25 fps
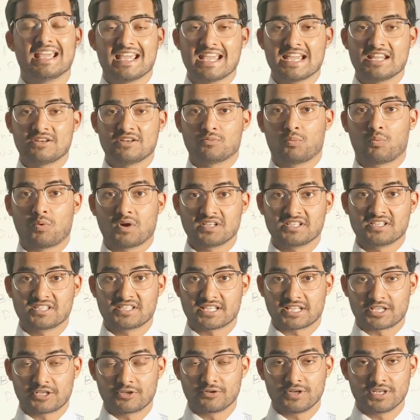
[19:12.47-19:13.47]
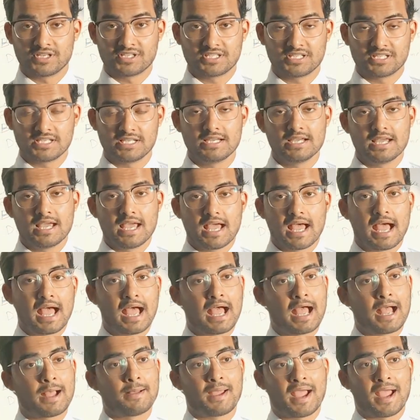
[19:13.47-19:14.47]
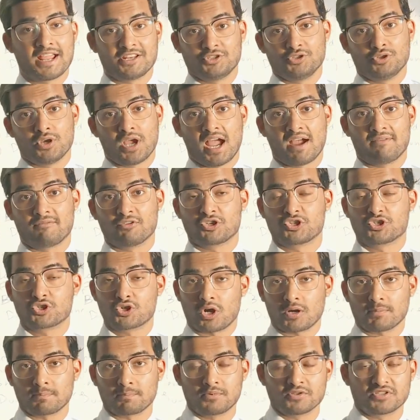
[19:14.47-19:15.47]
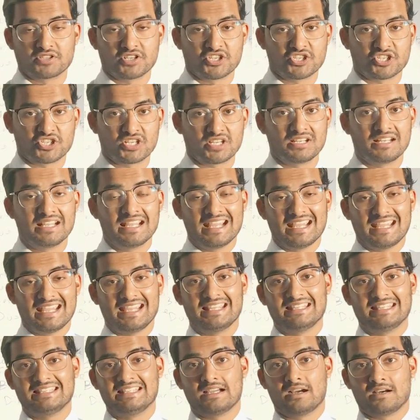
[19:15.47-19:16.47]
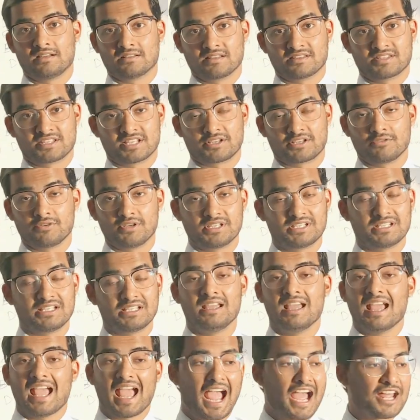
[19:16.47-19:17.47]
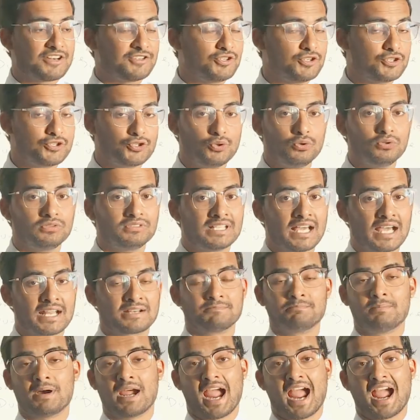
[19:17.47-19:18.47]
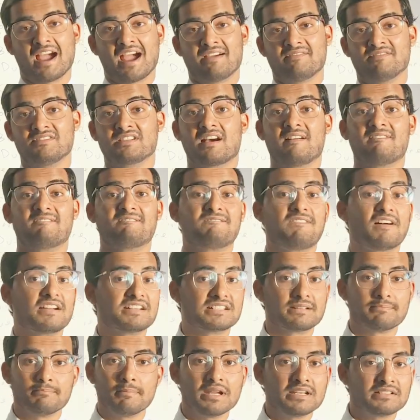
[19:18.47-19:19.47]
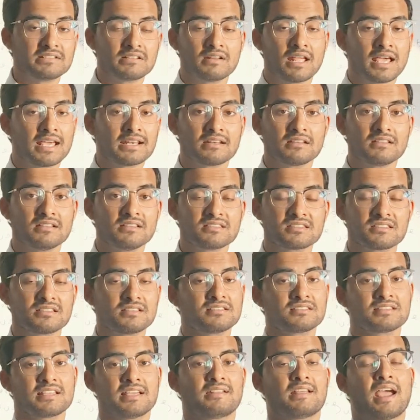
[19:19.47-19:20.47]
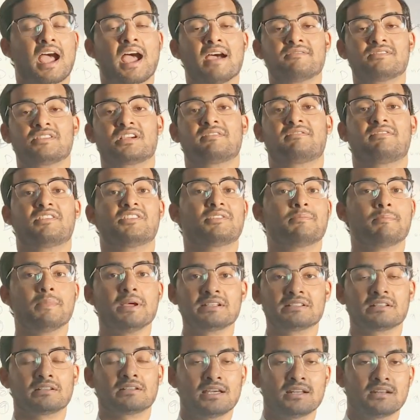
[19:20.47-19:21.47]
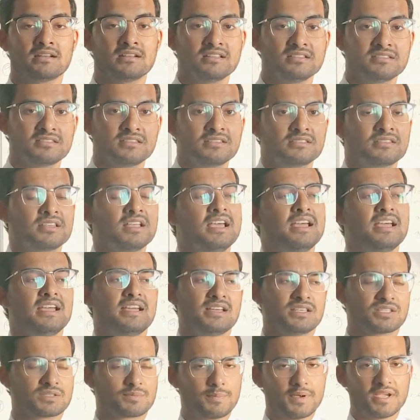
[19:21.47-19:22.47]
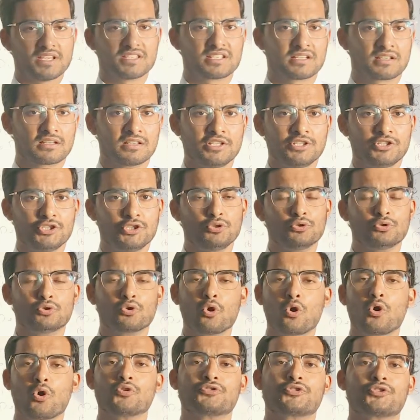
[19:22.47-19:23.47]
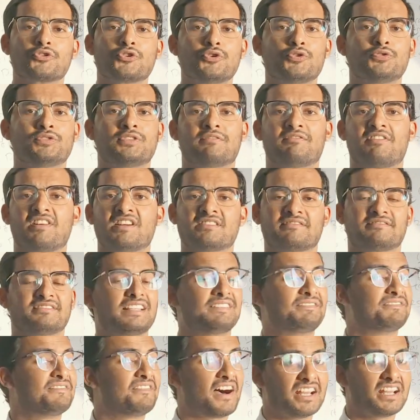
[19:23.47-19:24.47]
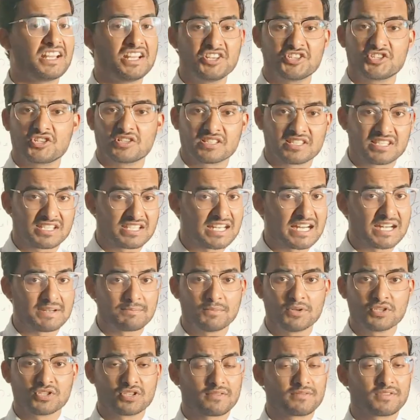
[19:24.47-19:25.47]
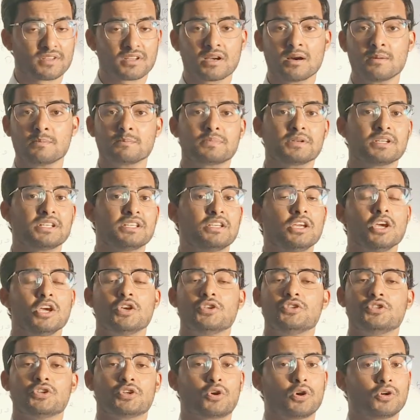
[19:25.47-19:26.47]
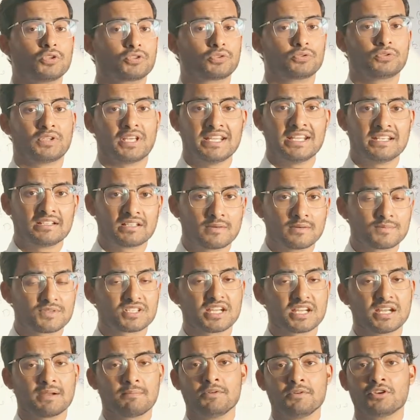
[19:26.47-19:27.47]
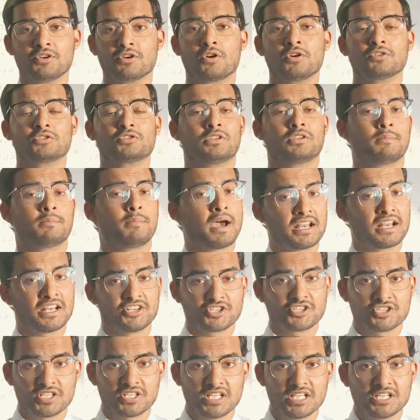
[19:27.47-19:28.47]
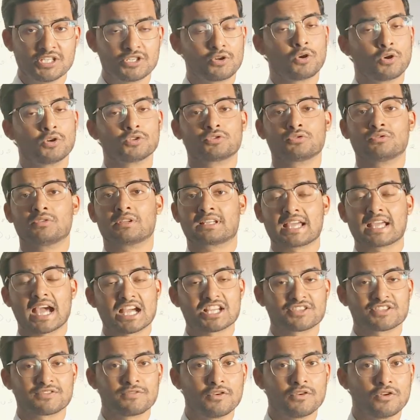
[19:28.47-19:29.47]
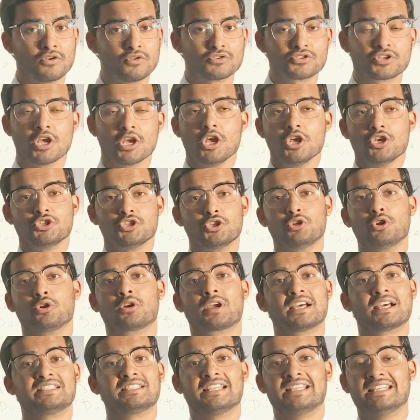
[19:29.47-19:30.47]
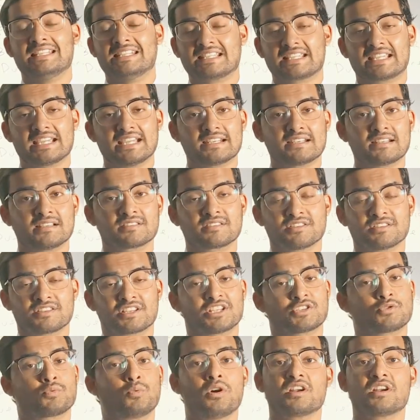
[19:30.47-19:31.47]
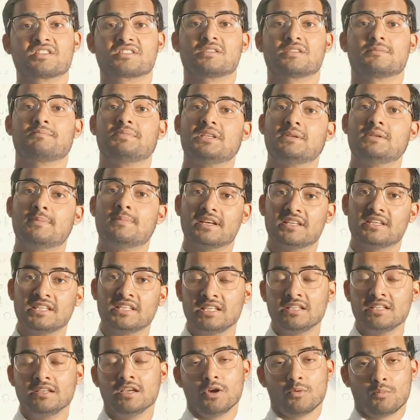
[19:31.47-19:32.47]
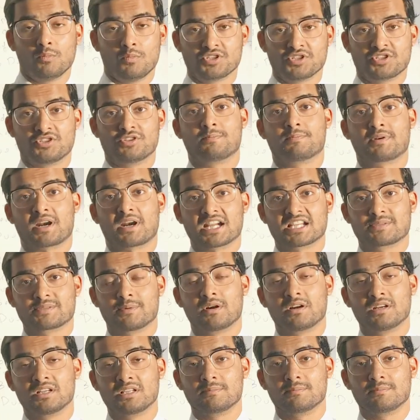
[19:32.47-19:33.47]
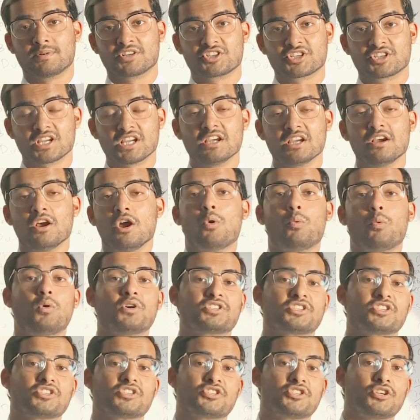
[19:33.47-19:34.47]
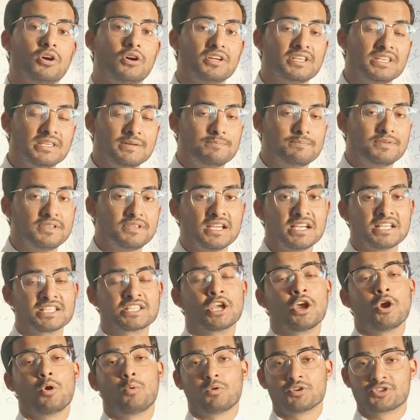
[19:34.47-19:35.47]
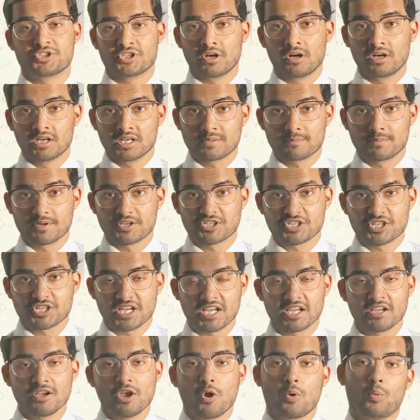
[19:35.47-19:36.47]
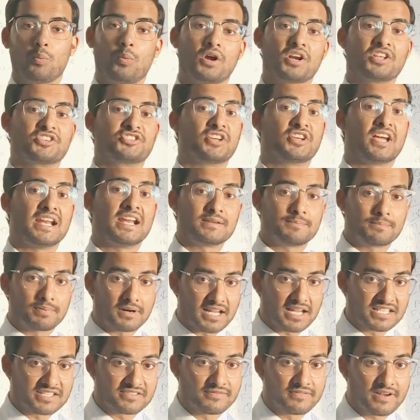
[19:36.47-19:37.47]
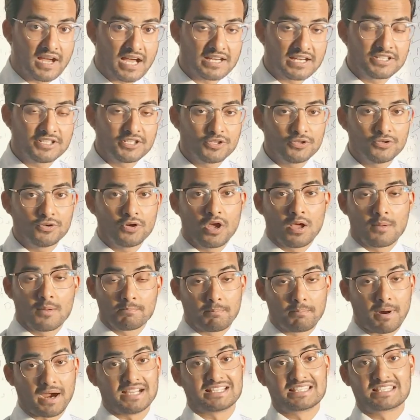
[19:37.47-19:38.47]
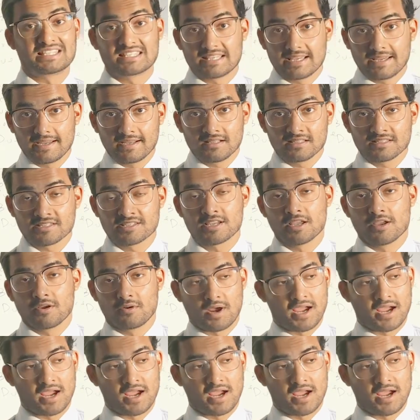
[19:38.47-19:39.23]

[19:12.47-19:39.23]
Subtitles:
in one security and you have a short position in the other security, and you do that by having a fundamental analysis. And having a fundamental analysis is basically you go through the financial statements of the company, you go through the income statement, you go through the balance sheet, you go through the cash flows, you look at the indicators such as what is the P by E, what is your price by earning per share, what is your EPS, what's your earning per share, what is your enterprise value by sales.